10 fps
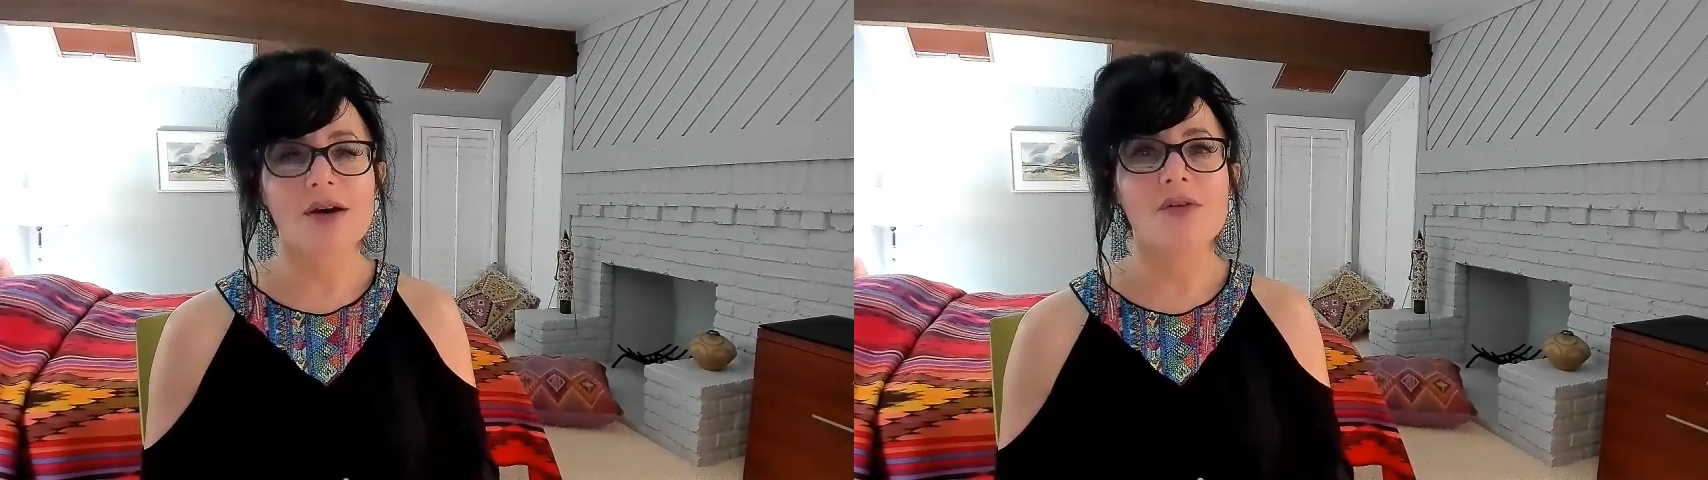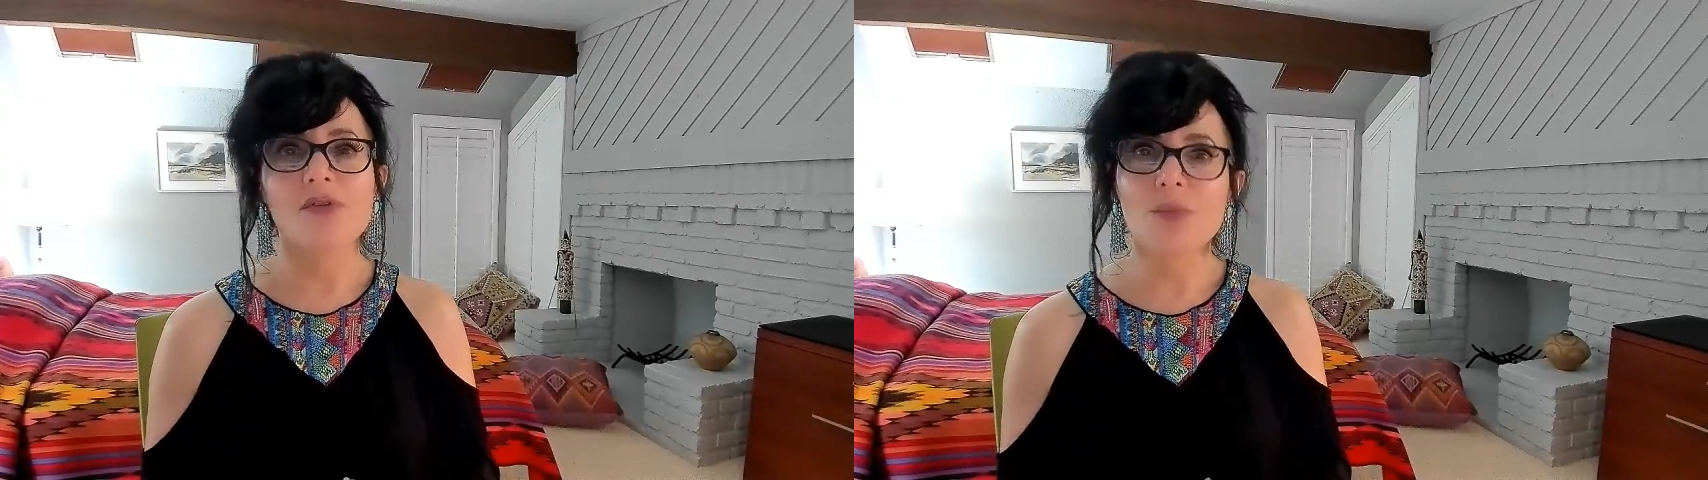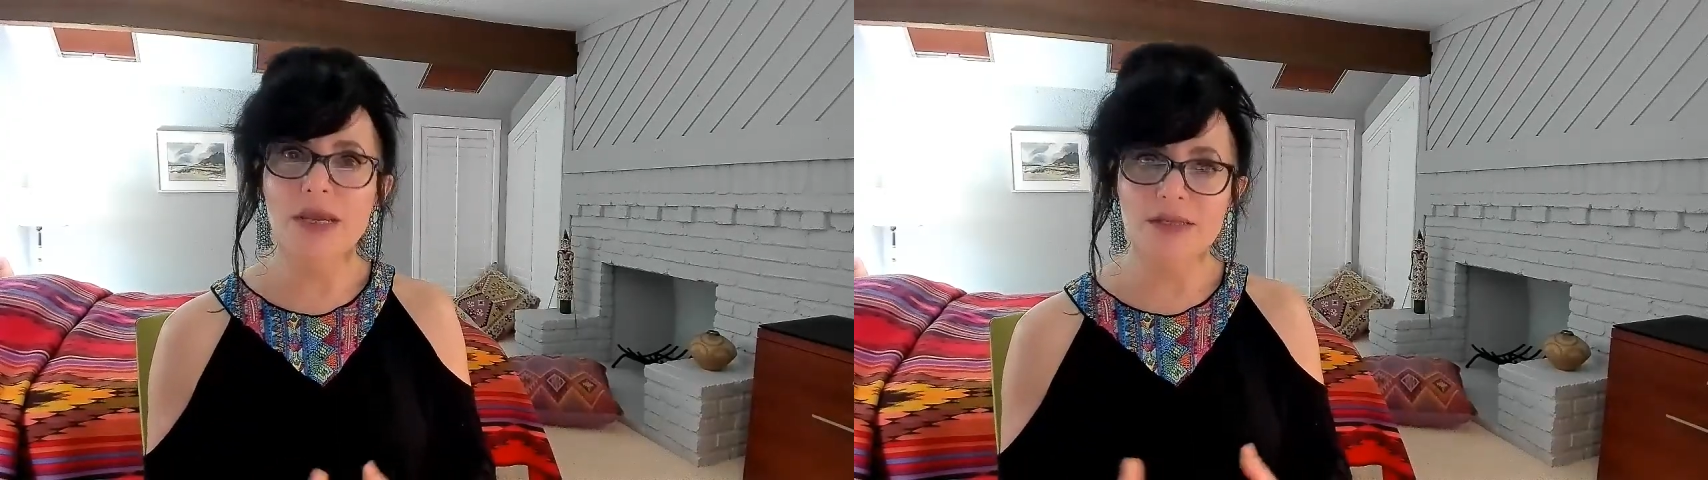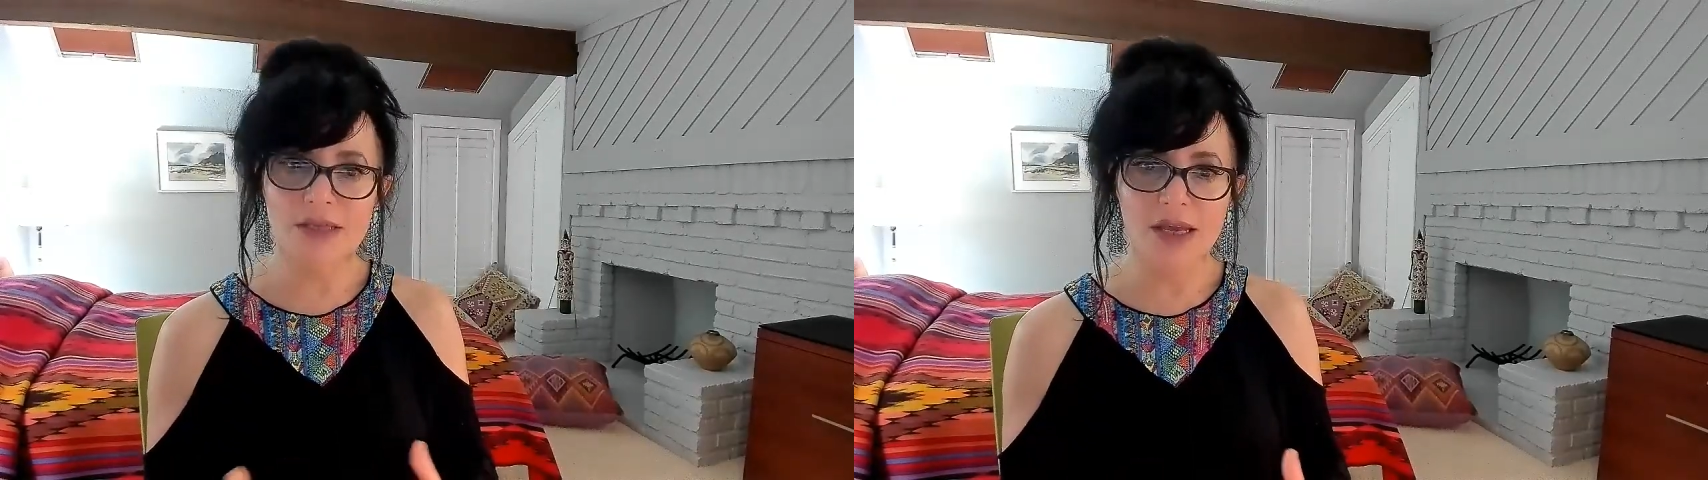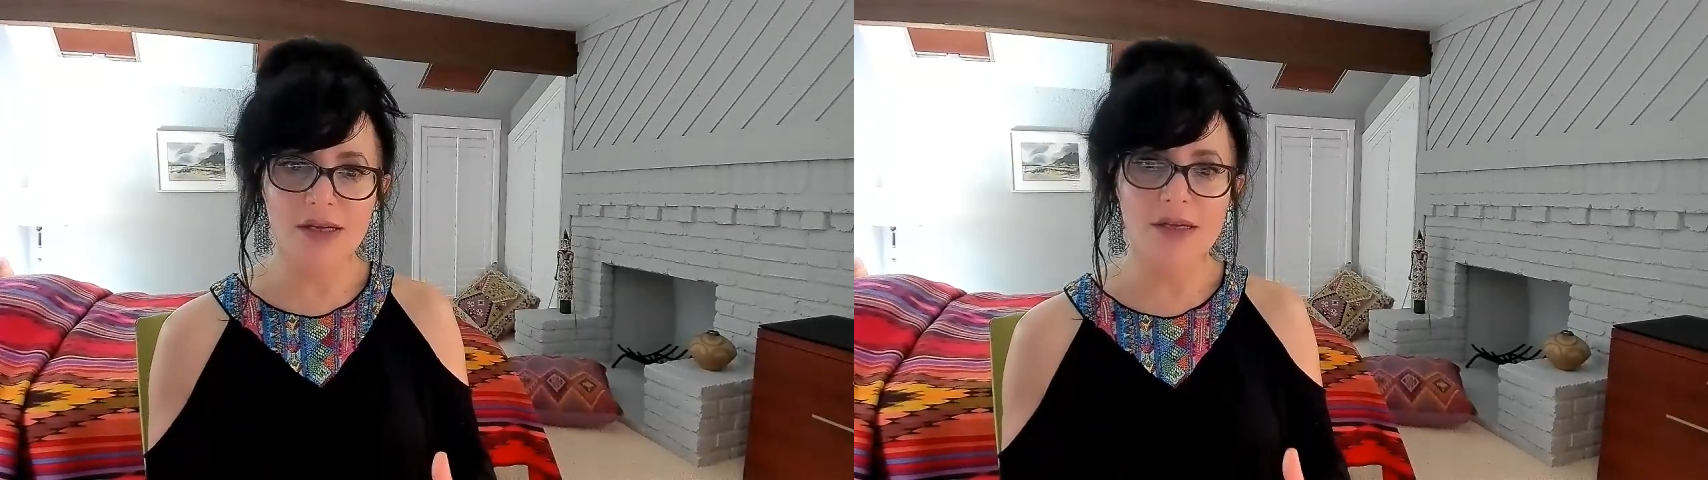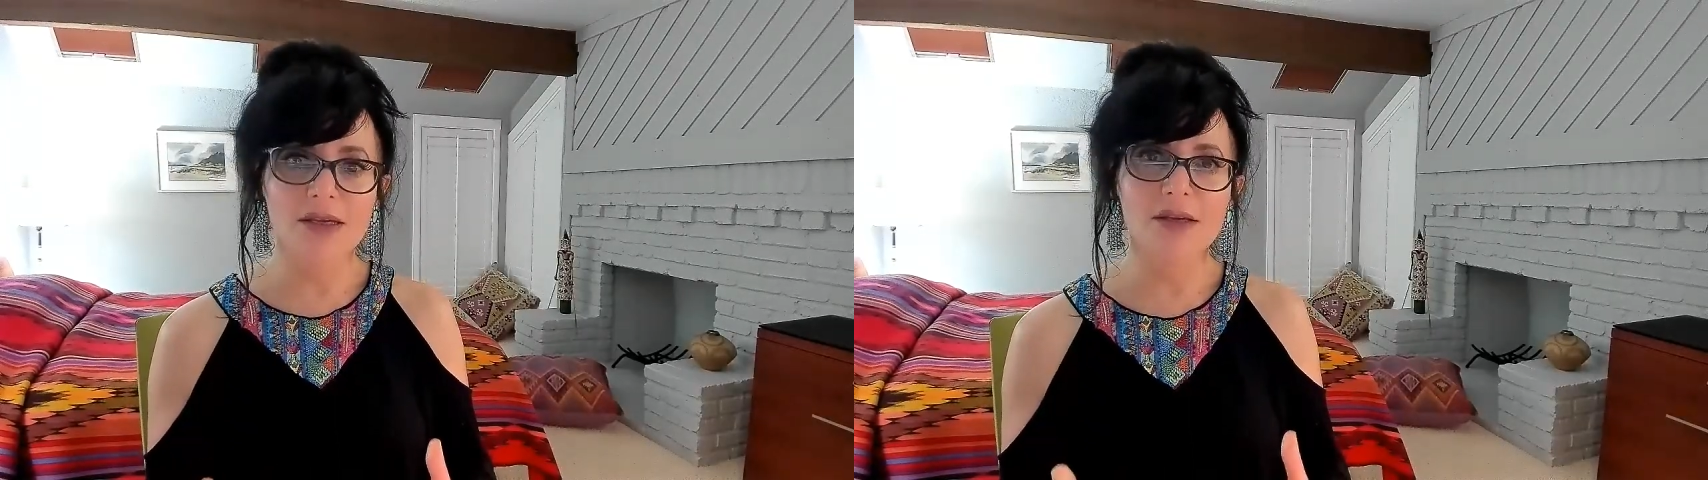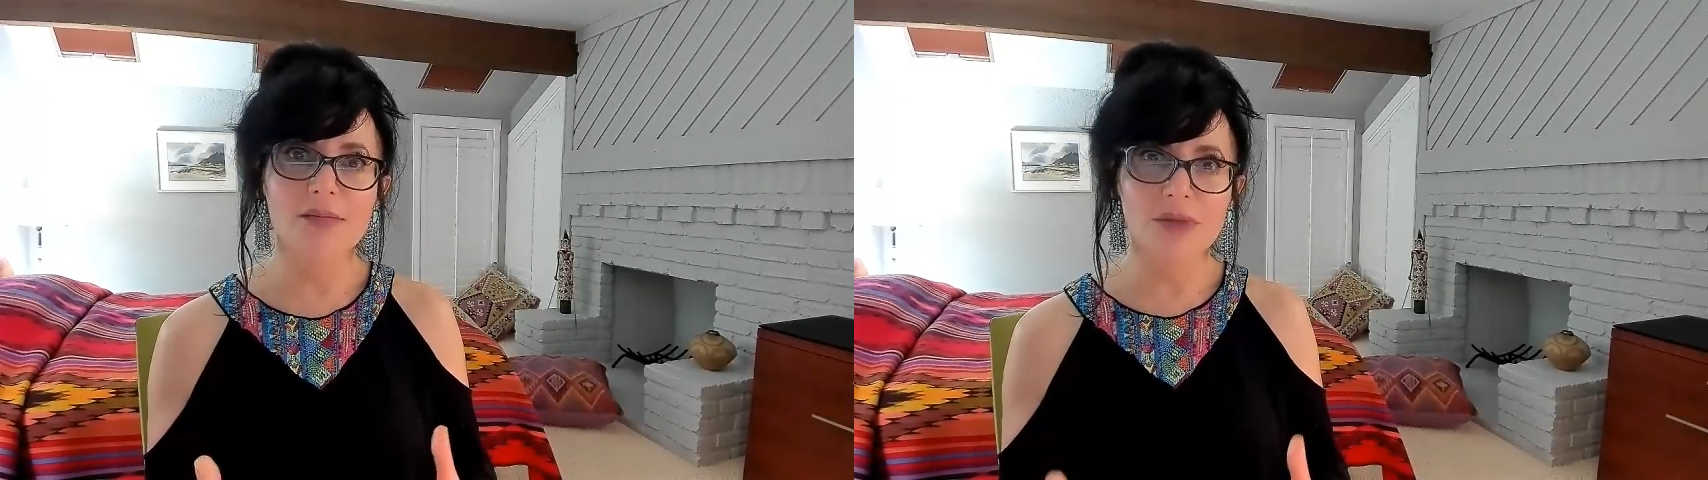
for maintaining